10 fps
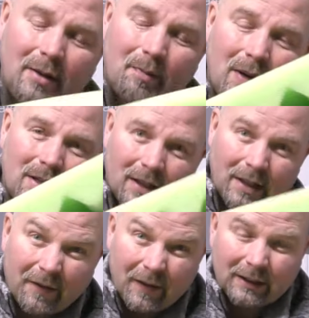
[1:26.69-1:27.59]
basically
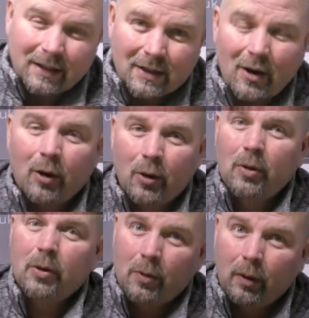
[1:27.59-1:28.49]
your filters are going
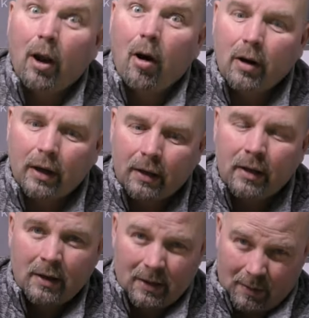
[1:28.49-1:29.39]
to go longer
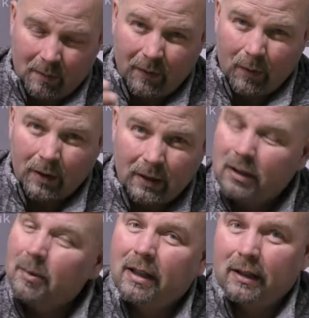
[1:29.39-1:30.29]
before they need
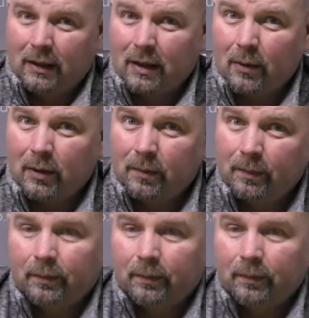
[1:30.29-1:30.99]
to be cleaned out.